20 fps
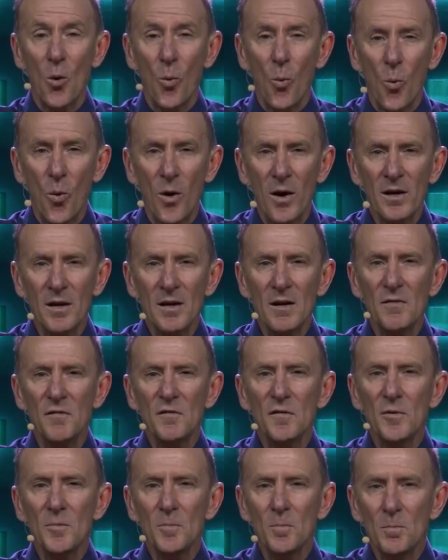a
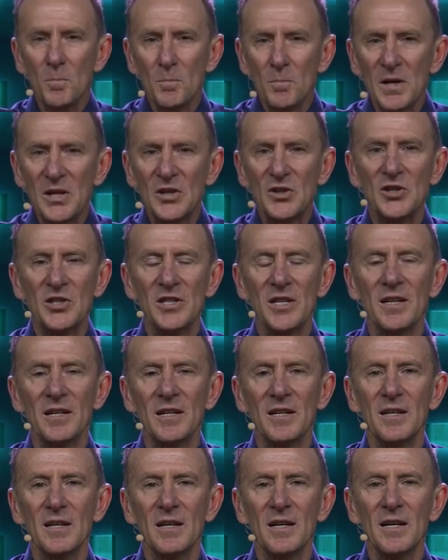wonderful picture